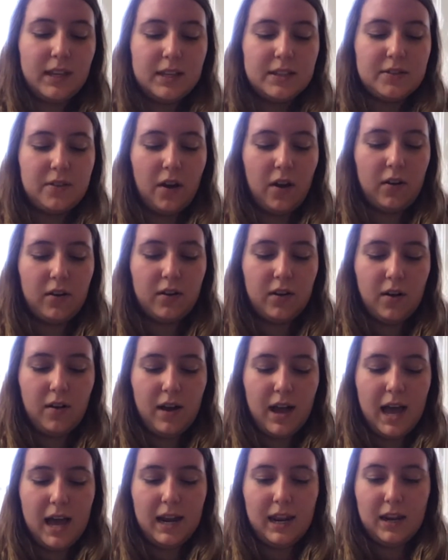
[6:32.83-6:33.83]
So I'll go
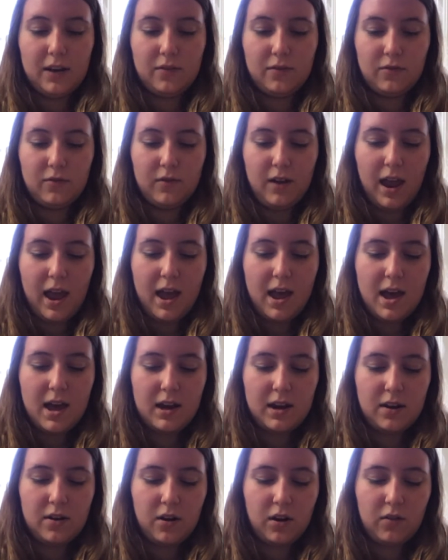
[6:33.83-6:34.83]
ahead and add
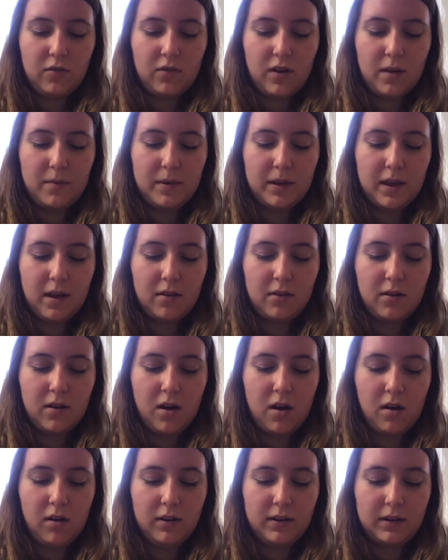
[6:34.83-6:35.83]
in our rubbing
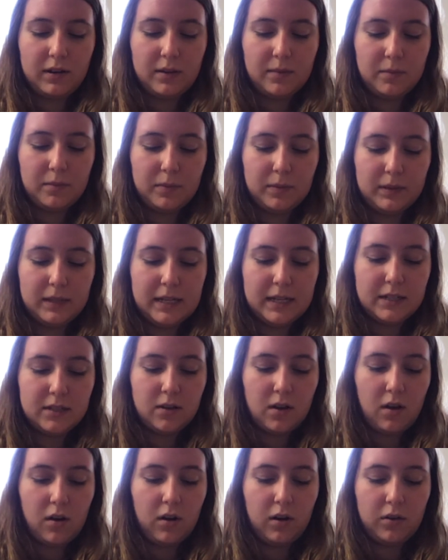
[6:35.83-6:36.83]
alcohol and complete
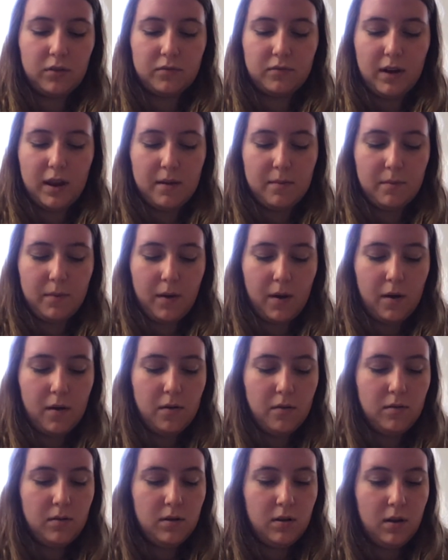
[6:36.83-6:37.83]
our
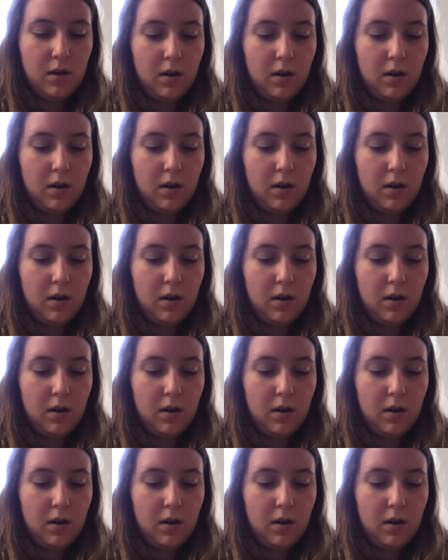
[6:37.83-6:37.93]
rainbow.